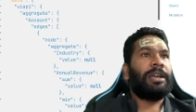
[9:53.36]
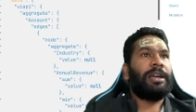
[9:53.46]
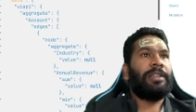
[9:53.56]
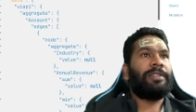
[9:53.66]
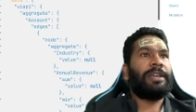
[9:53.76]

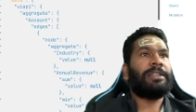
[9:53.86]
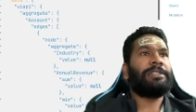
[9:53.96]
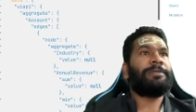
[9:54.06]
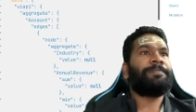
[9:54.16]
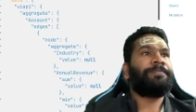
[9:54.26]
and then
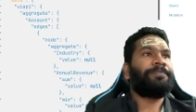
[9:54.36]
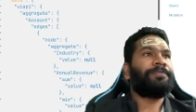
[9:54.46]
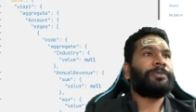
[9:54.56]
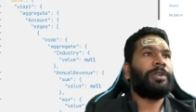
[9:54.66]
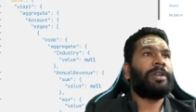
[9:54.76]

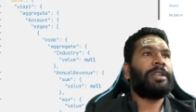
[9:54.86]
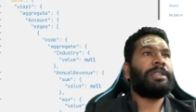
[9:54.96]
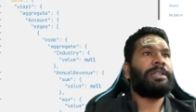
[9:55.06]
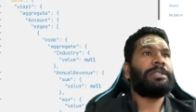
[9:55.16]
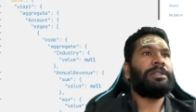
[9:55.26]
okay
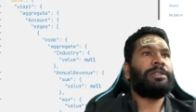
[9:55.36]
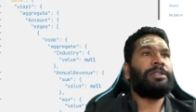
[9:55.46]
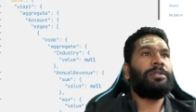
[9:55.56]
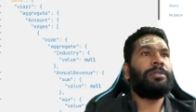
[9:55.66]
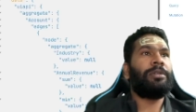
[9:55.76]

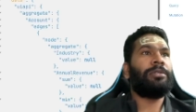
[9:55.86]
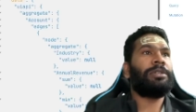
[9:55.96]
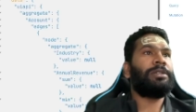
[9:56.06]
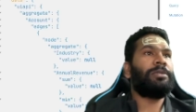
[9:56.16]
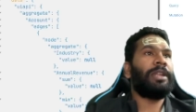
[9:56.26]

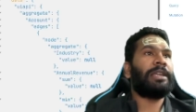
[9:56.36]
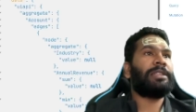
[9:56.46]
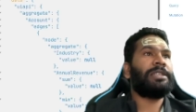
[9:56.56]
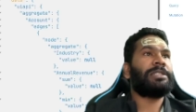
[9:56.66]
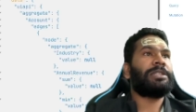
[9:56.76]
do like
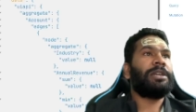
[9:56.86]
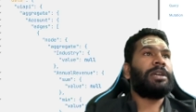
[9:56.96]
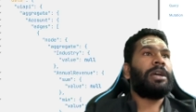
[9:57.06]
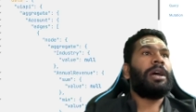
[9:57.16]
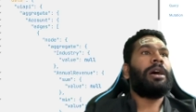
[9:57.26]
this
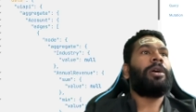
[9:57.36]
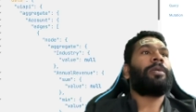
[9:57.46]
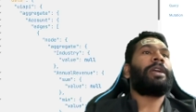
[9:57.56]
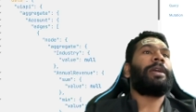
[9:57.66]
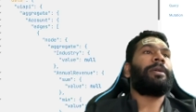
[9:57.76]
oh,
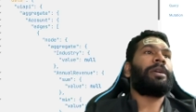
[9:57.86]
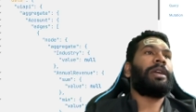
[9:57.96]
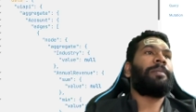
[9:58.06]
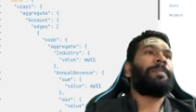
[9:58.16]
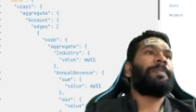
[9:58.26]
okay okay
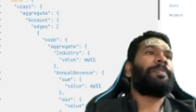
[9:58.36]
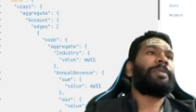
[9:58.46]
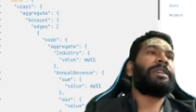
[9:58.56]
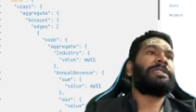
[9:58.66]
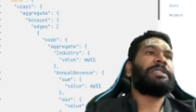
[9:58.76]

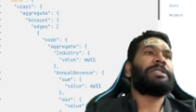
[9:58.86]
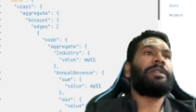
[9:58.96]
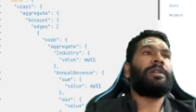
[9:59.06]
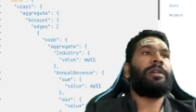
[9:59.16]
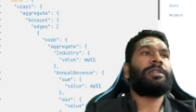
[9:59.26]
this is the
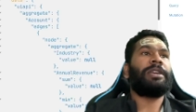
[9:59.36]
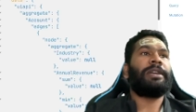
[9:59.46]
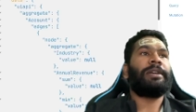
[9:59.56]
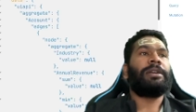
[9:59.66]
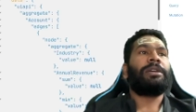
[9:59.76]
wrong thing
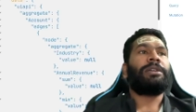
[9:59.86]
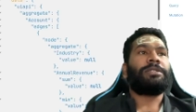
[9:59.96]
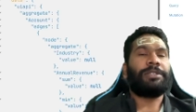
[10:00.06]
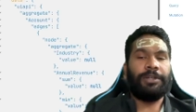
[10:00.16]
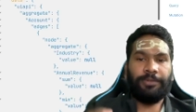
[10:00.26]

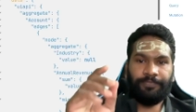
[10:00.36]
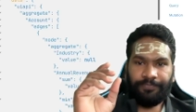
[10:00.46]
so